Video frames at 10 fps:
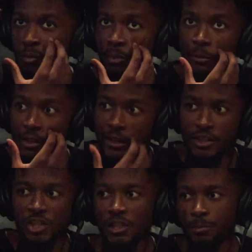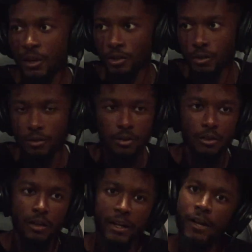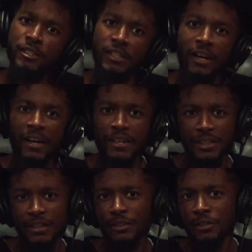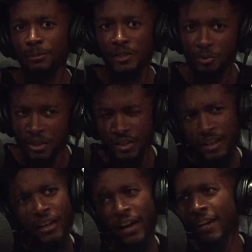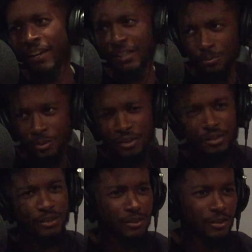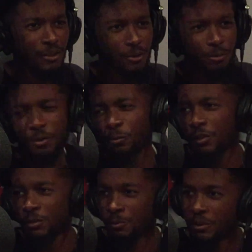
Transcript: maybe like a cheese product. Like I was saying, I had said it this past weekend. Like I had ate some what them